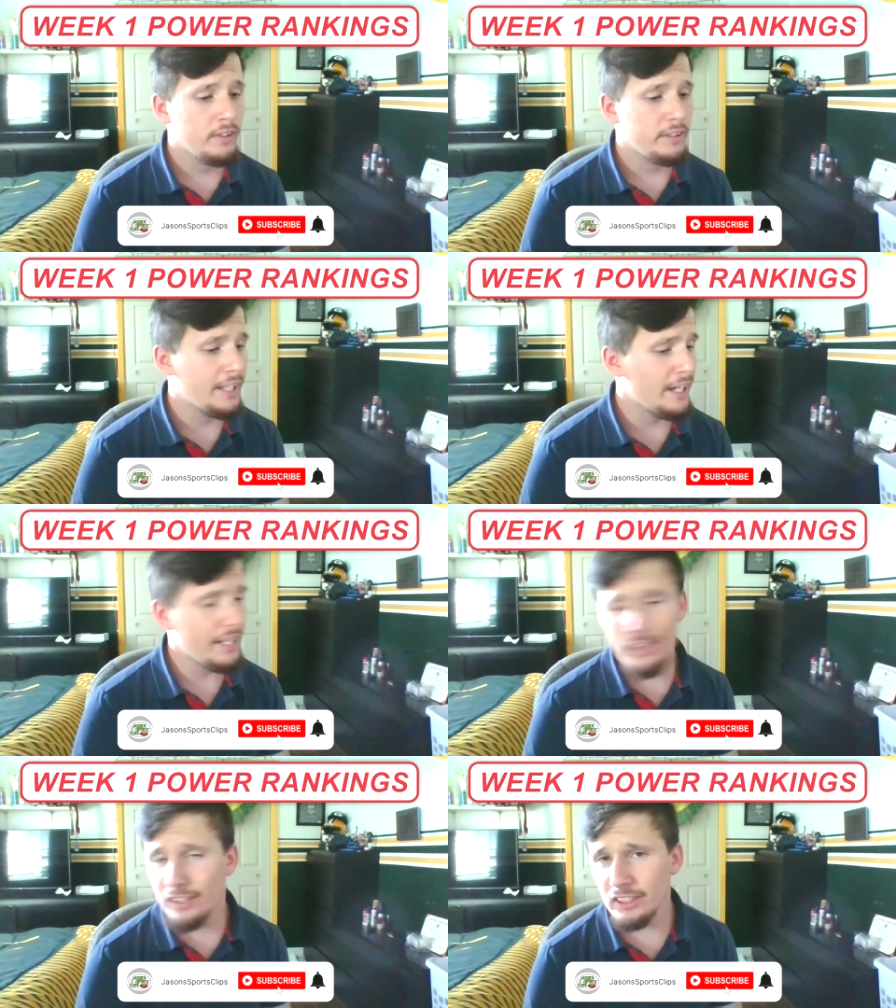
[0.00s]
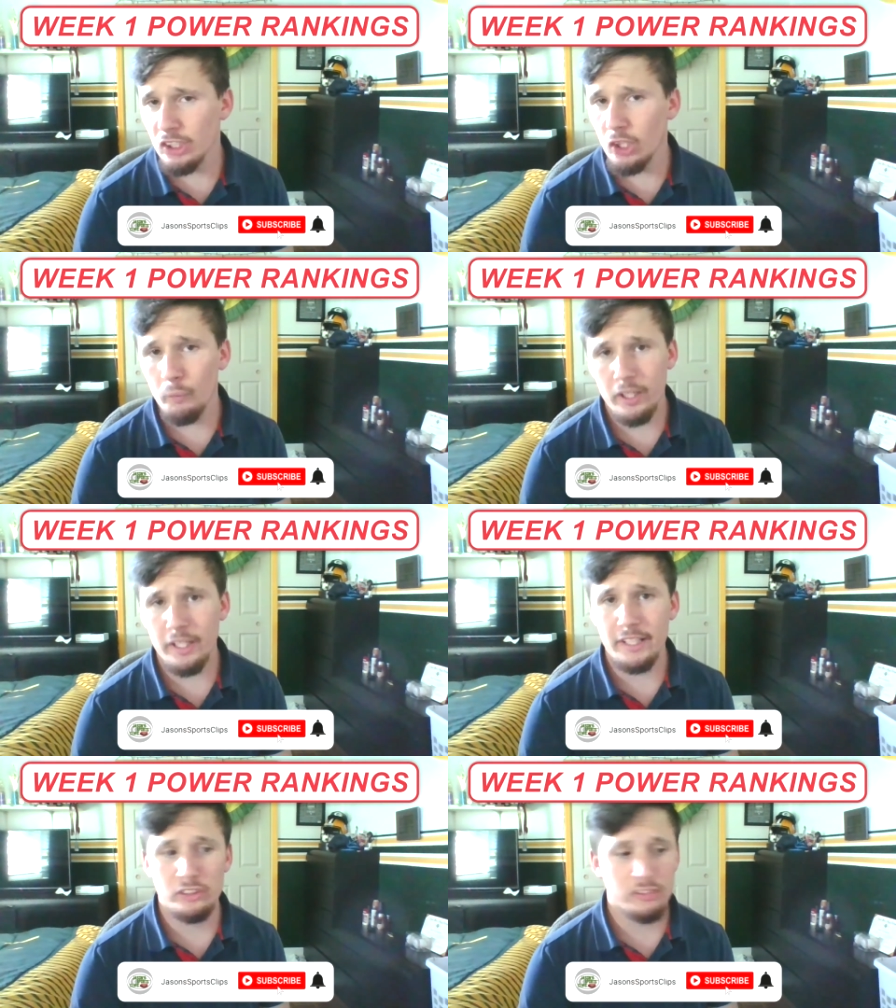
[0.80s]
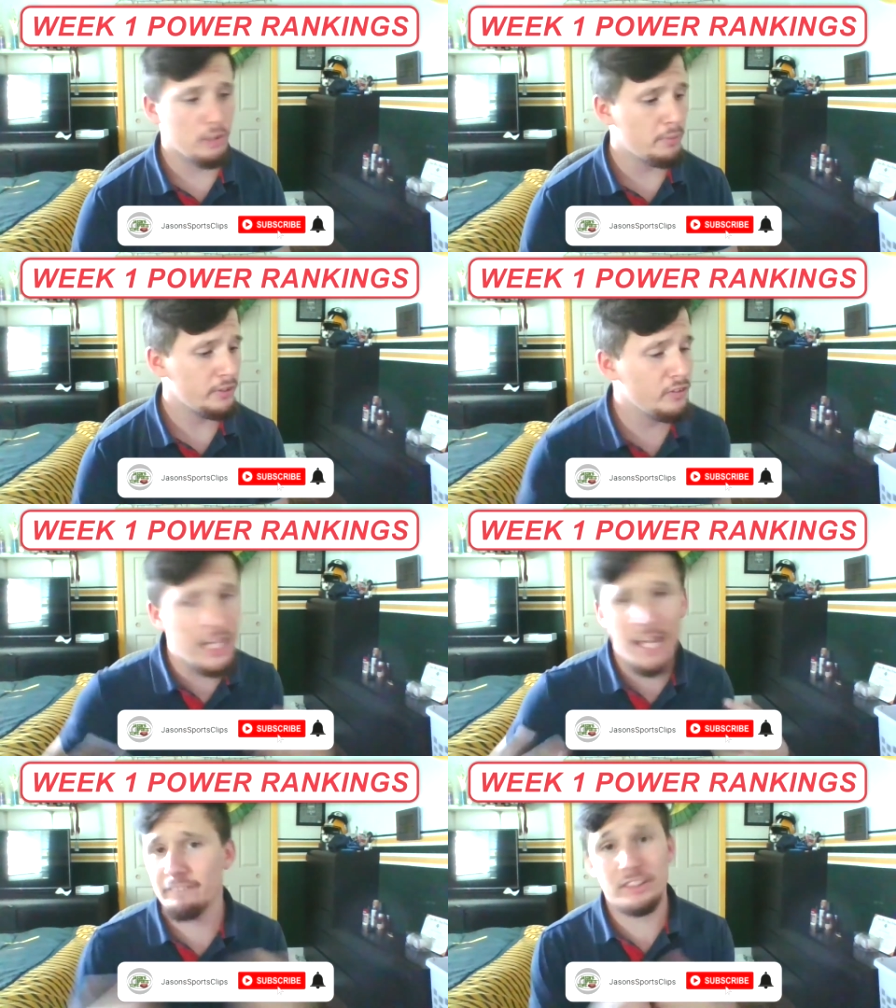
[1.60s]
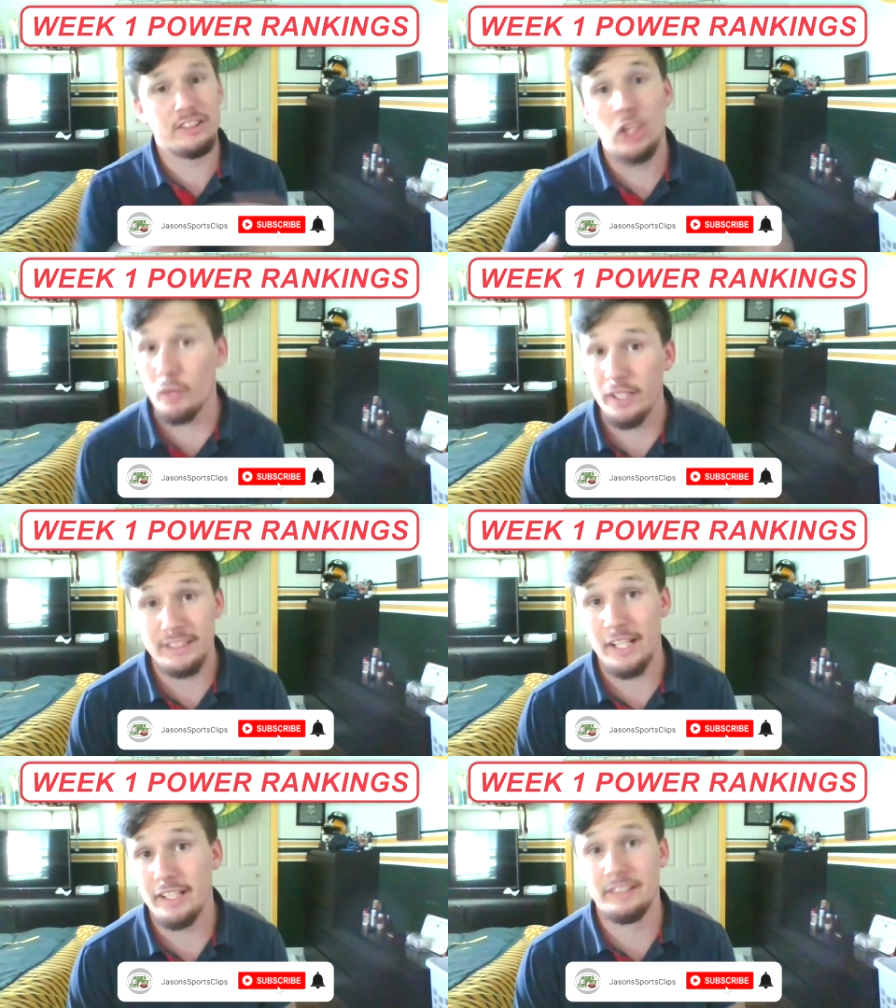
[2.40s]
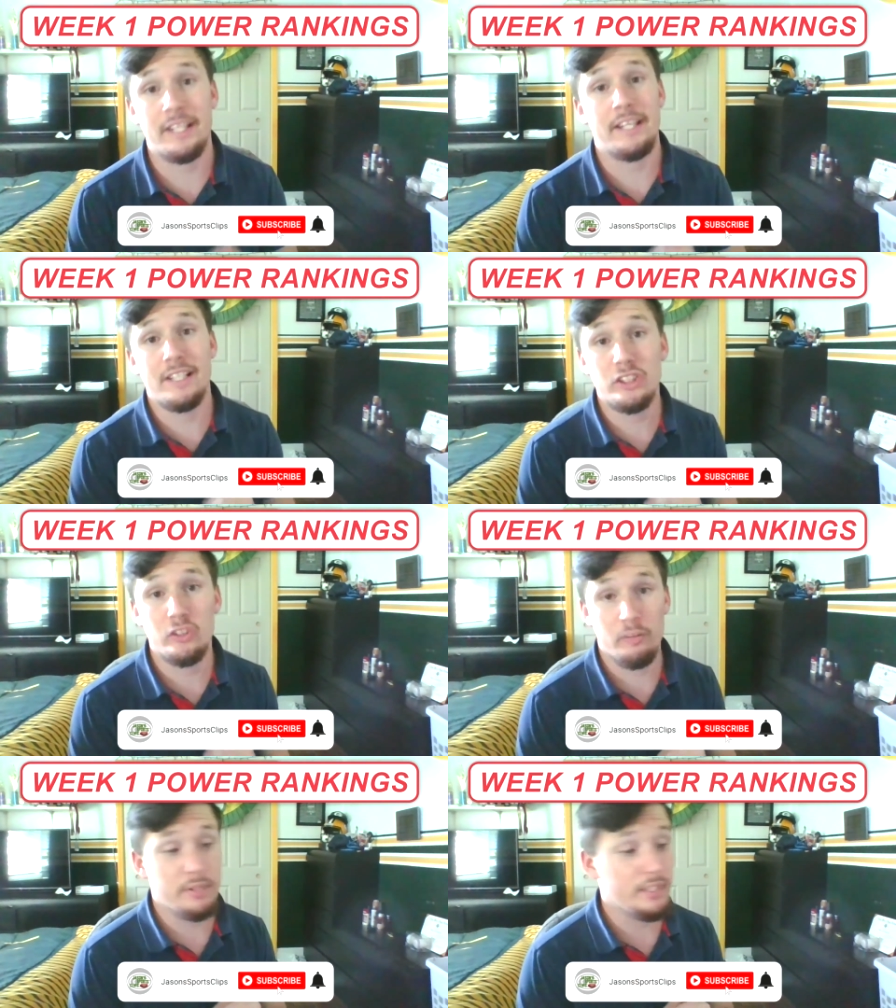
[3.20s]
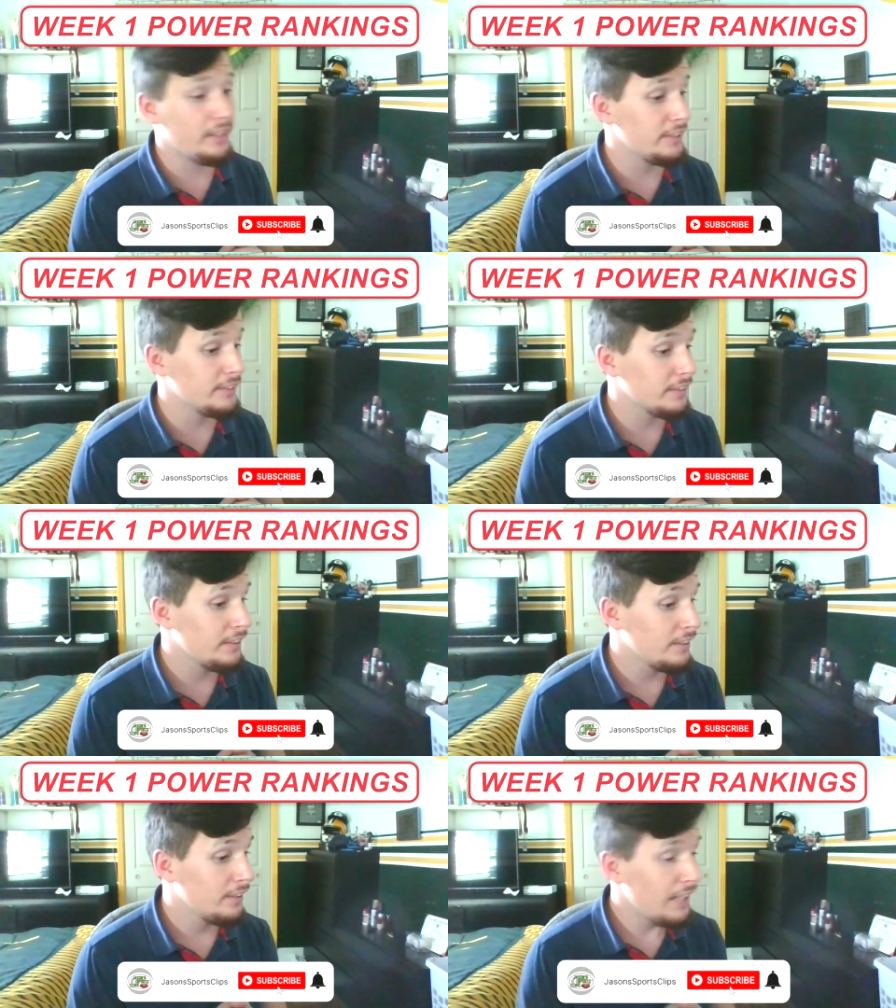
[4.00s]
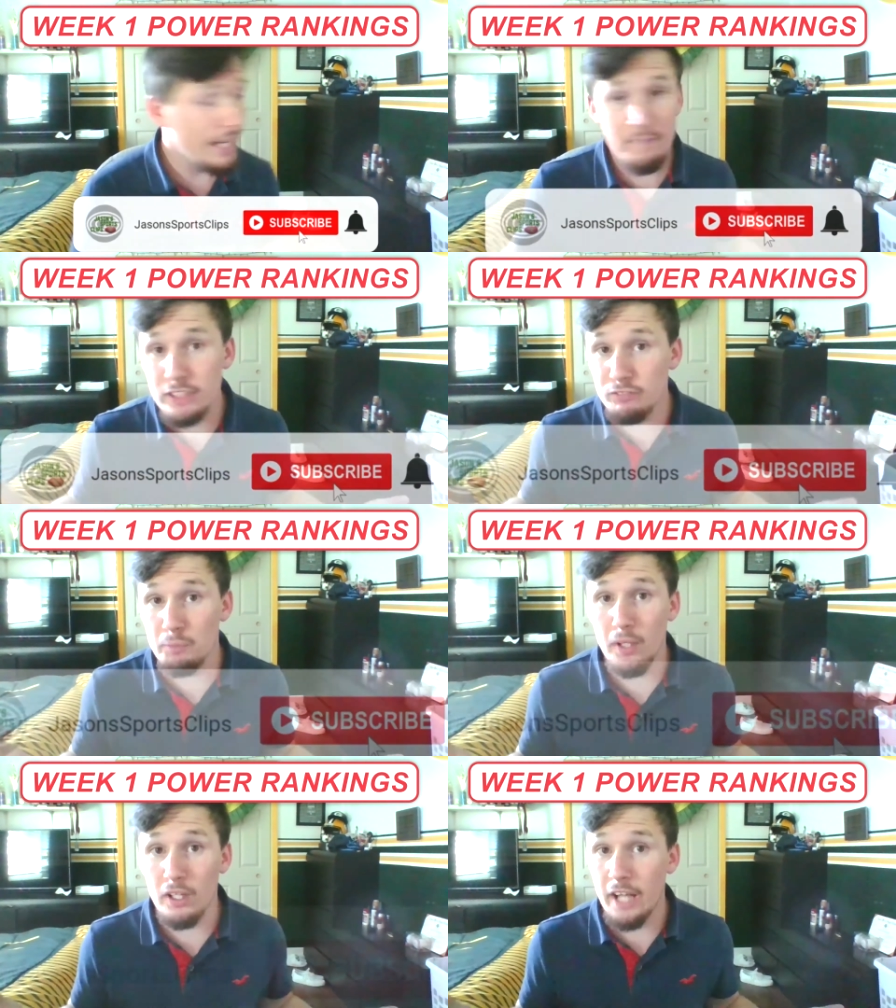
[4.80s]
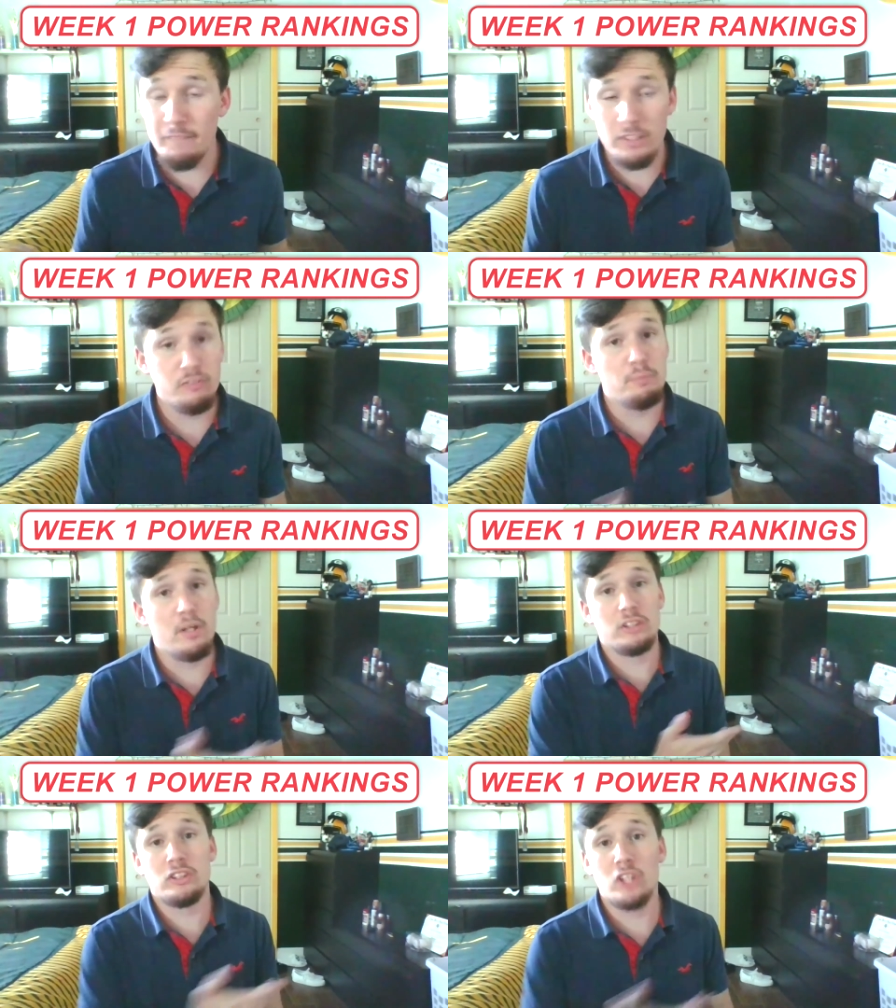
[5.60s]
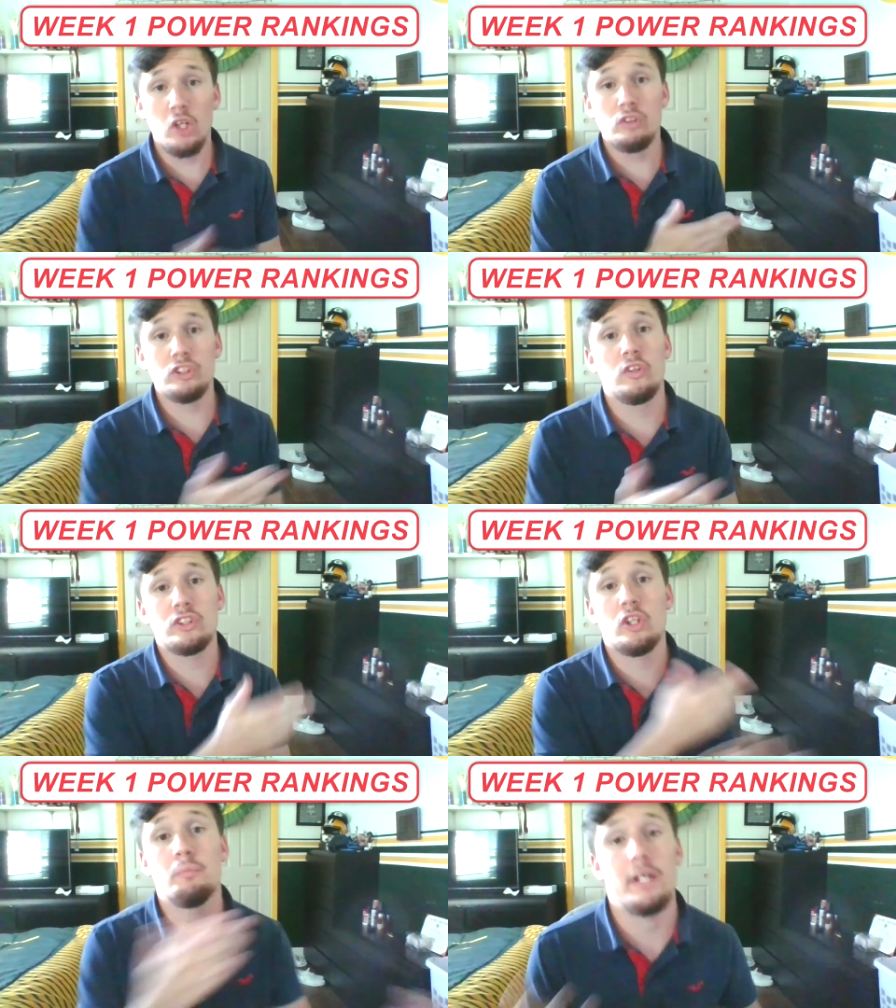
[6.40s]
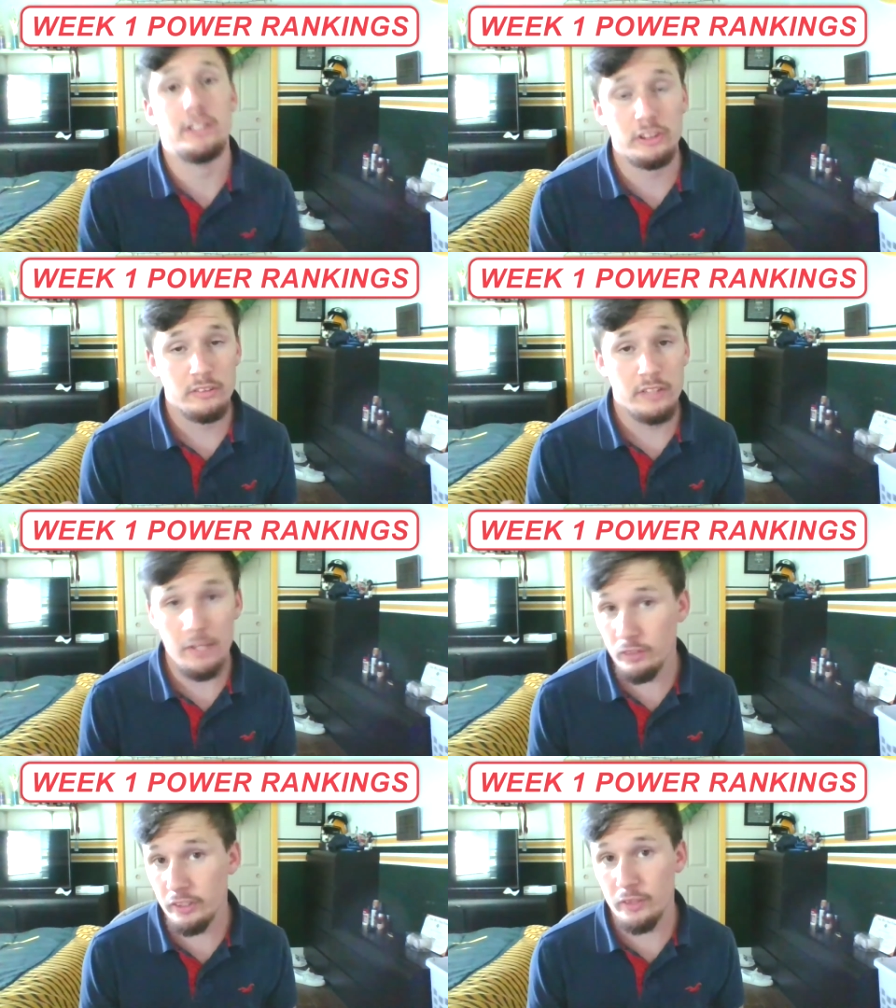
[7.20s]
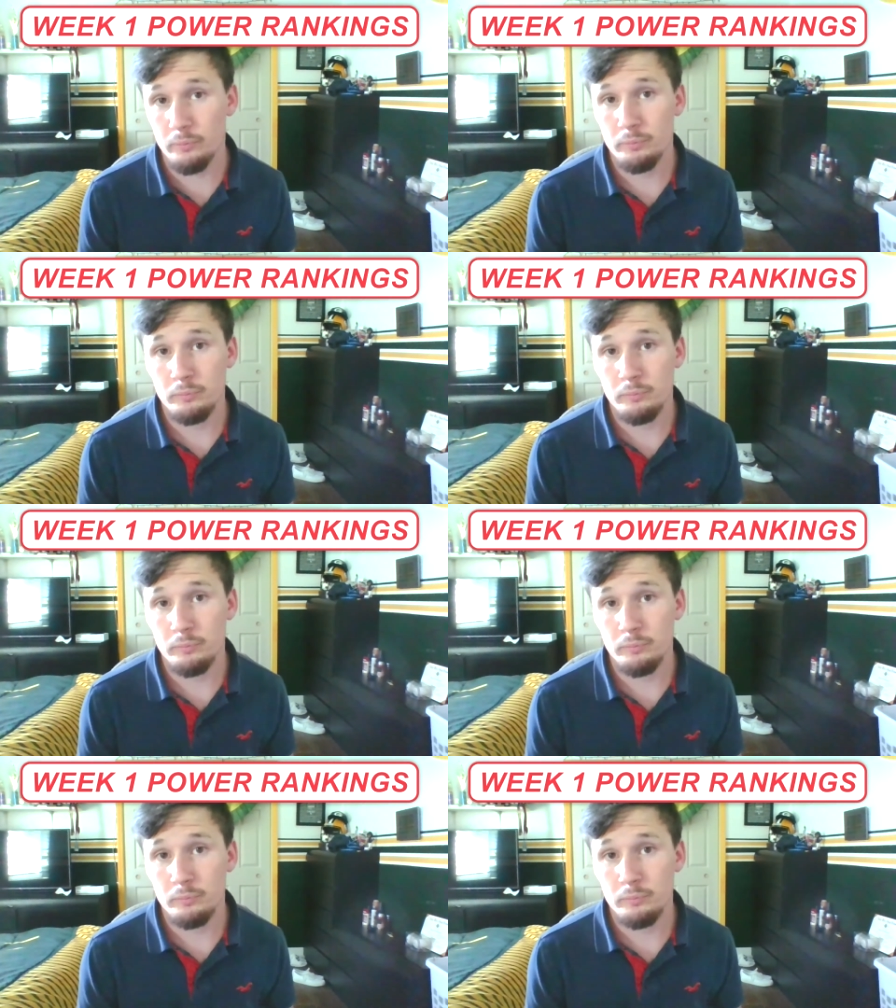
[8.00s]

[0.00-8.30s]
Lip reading: Yeah, I know it's a little weird intro, but dude, I am just so excited to get into it because I miss football. I miss football so much. I really do.